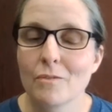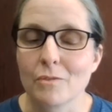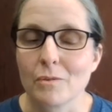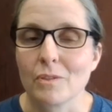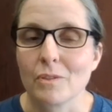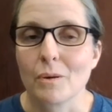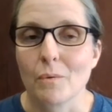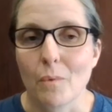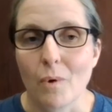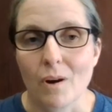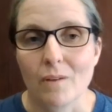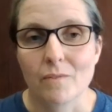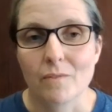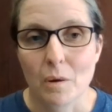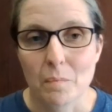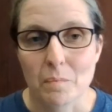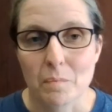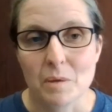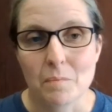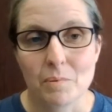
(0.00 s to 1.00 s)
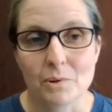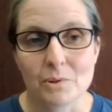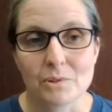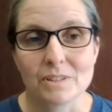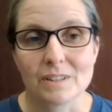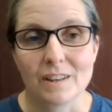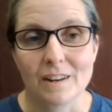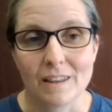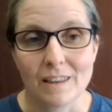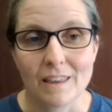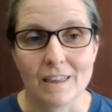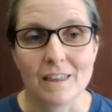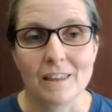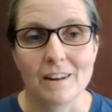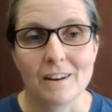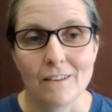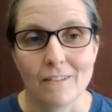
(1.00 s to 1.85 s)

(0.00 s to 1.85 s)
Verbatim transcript: that one of our people sent in,